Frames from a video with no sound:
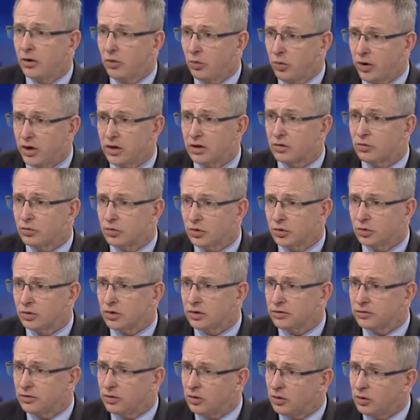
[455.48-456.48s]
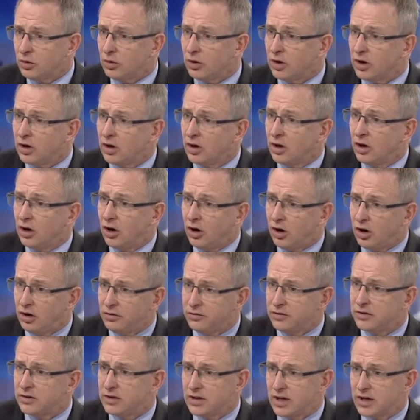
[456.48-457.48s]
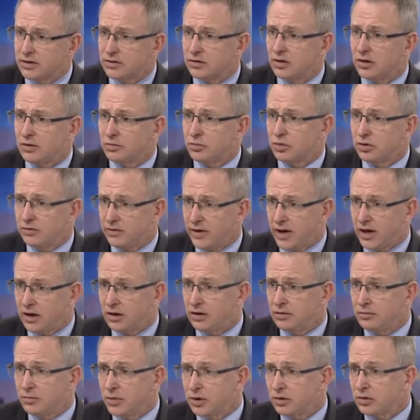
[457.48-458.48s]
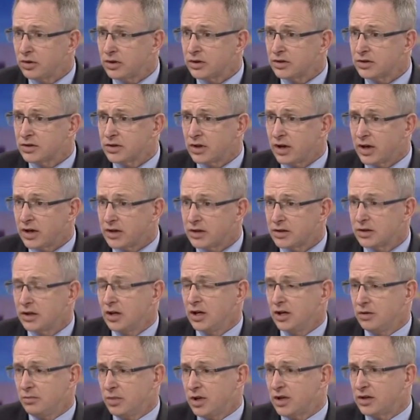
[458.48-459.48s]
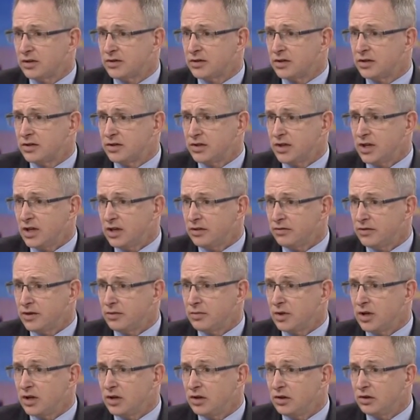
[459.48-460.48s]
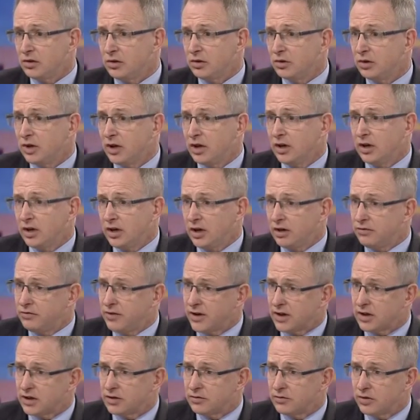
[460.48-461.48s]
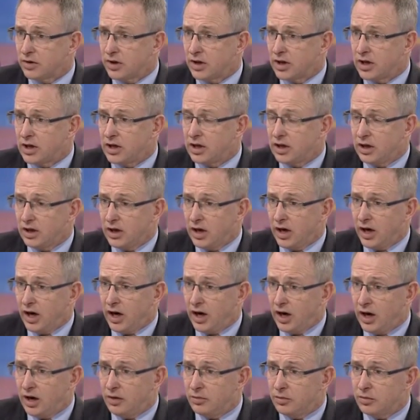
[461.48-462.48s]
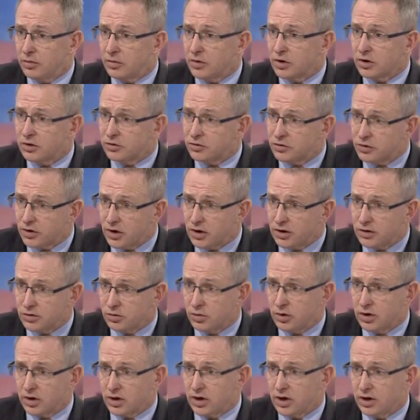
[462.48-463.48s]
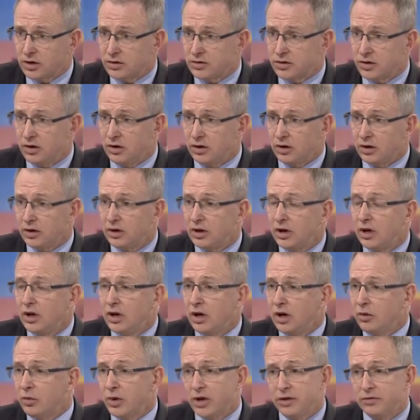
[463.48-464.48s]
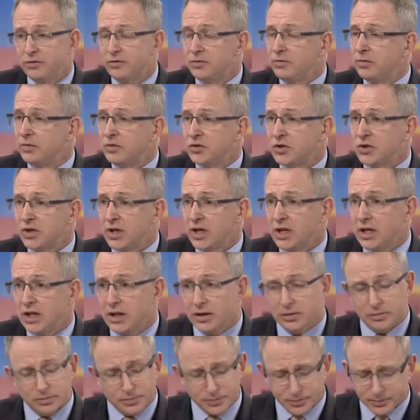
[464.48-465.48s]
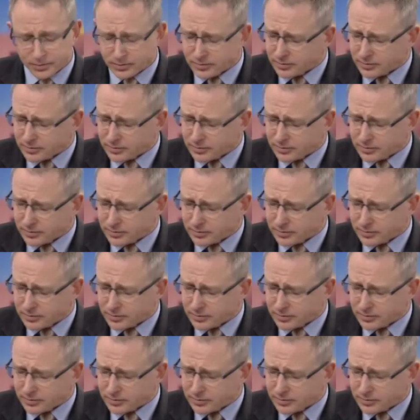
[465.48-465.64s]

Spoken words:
where the rule of law often does not prevail on building sites because the CFMEU effectively controls what goes on. We've seen